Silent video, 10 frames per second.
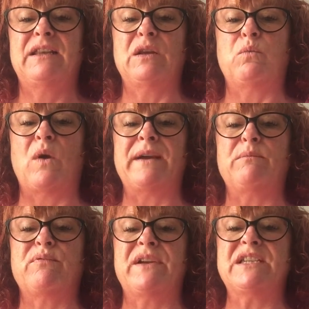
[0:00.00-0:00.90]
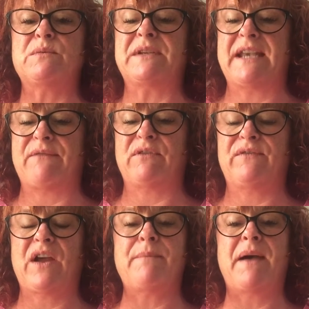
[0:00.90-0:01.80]
The White Prince would never
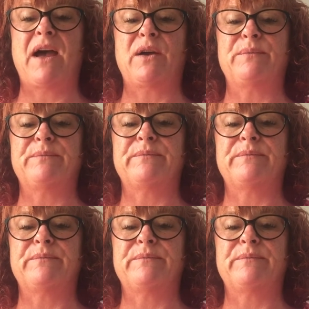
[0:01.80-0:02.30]
have come home.